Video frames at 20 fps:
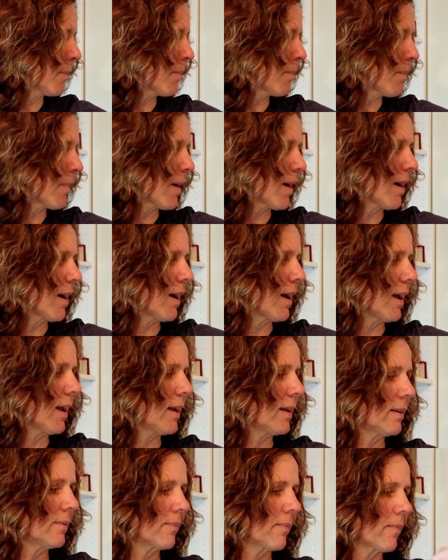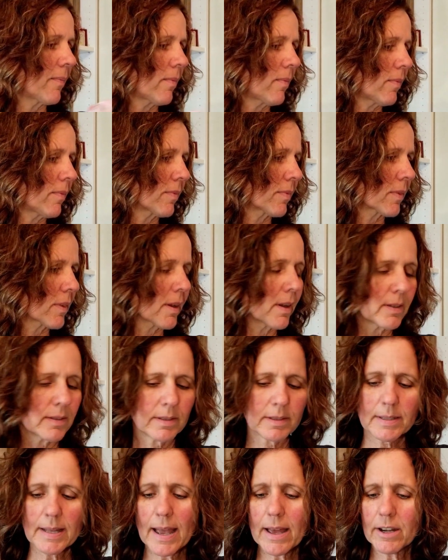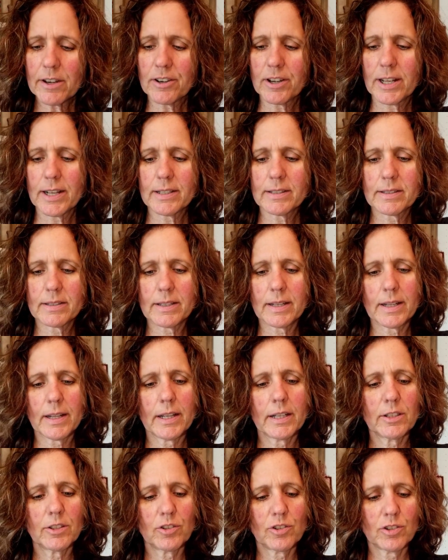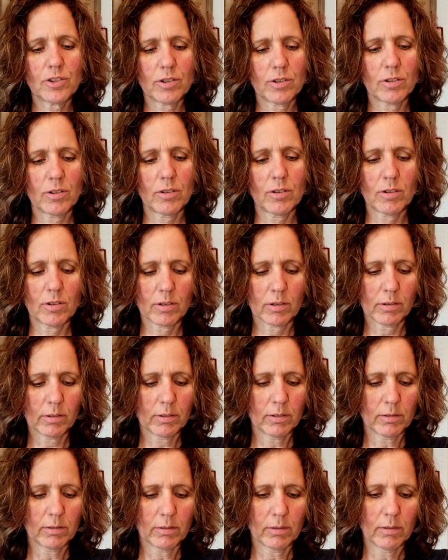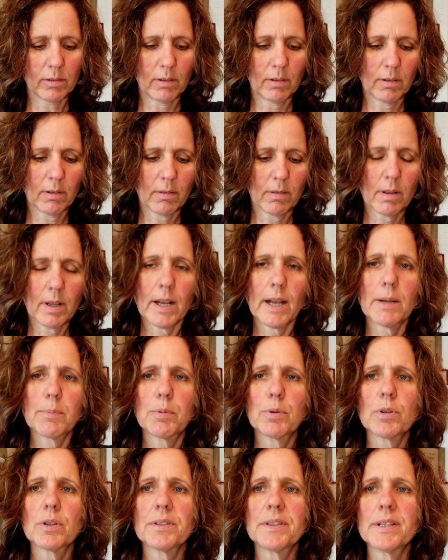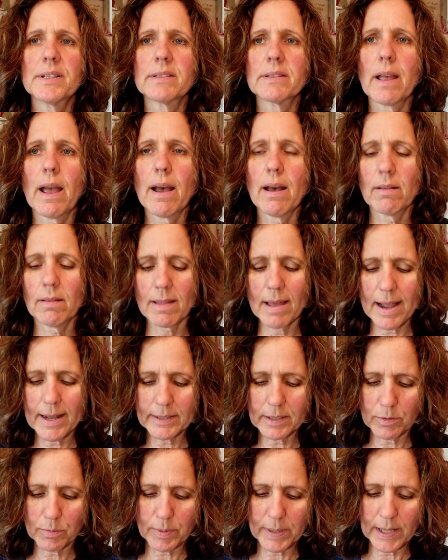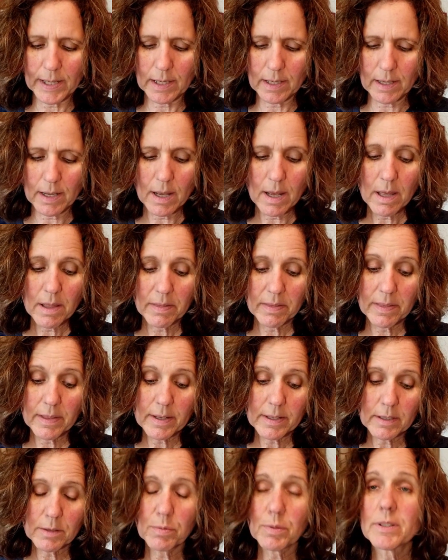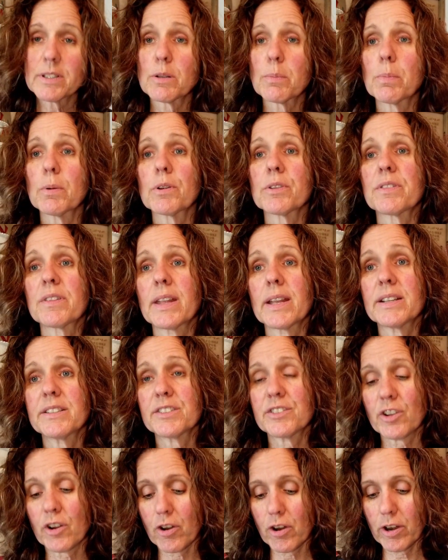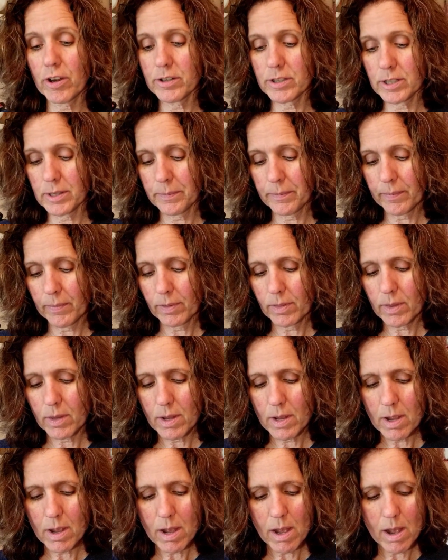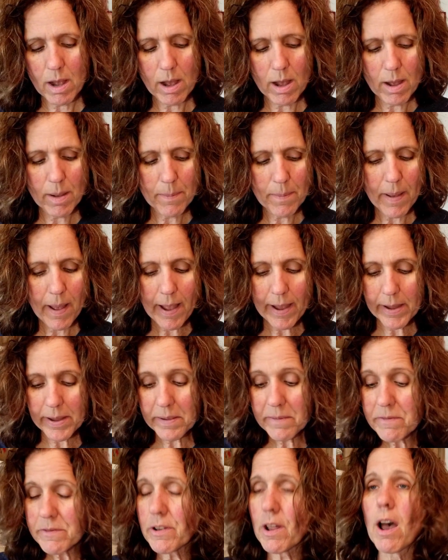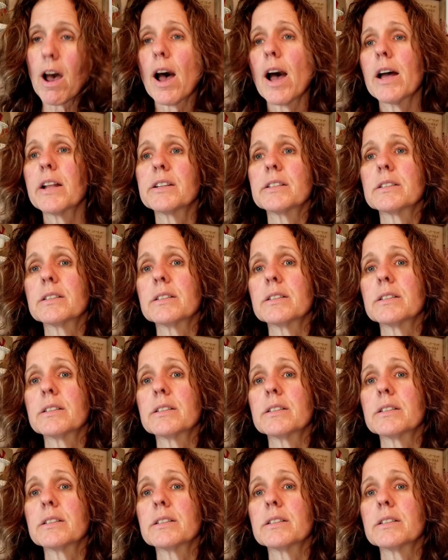my Saturday stitch, I pulled this out last week. This was a birthday start. I have not